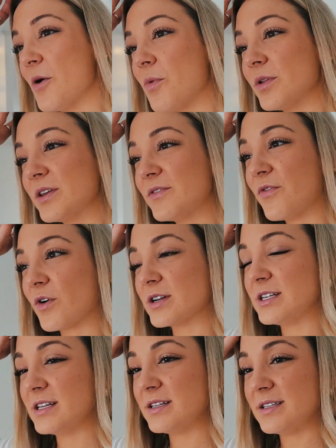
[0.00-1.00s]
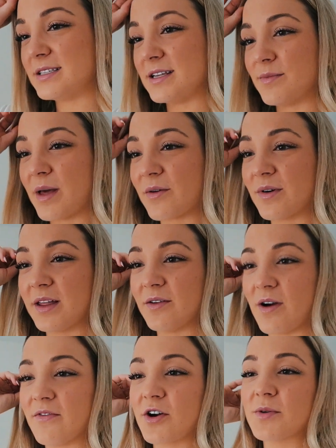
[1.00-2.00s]
Well, did fourteen seem like really
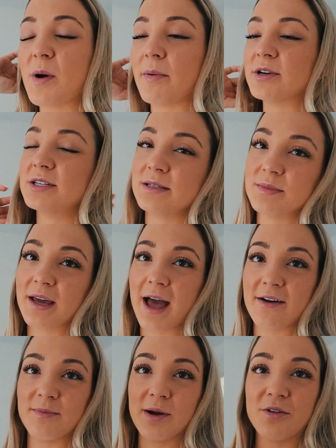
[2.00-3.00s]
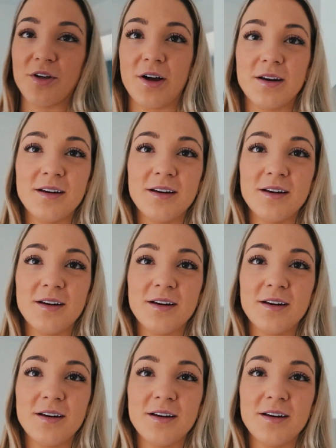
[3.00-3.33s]
rough? Or it probably just seemed like a half marathon.